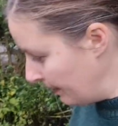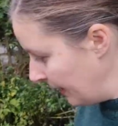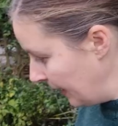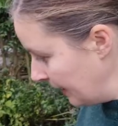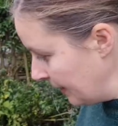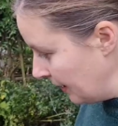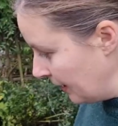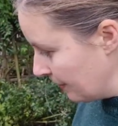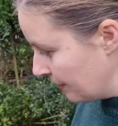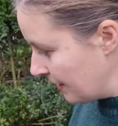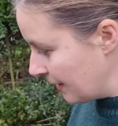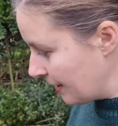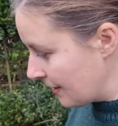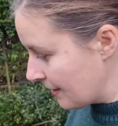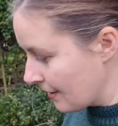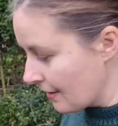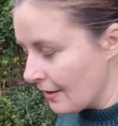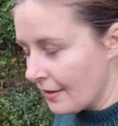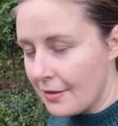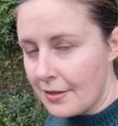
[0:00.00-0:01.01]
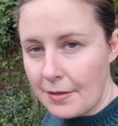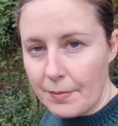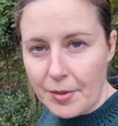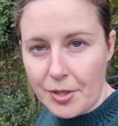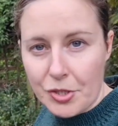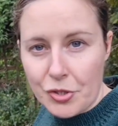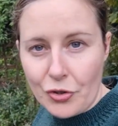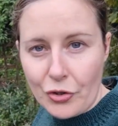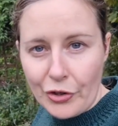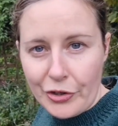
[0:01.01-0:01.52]
I noticed that some of the
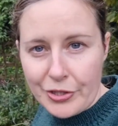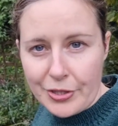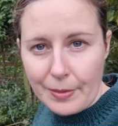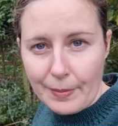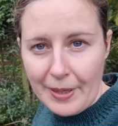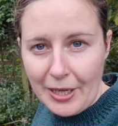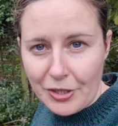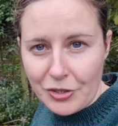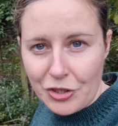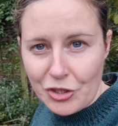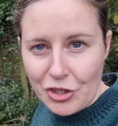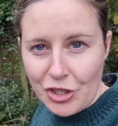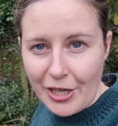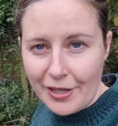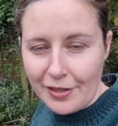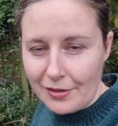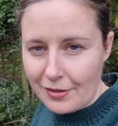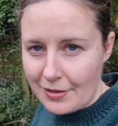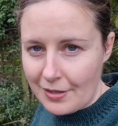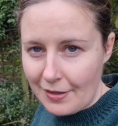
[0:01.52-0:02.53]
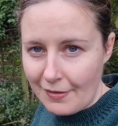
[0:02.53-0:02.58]
Jerusalem artichokes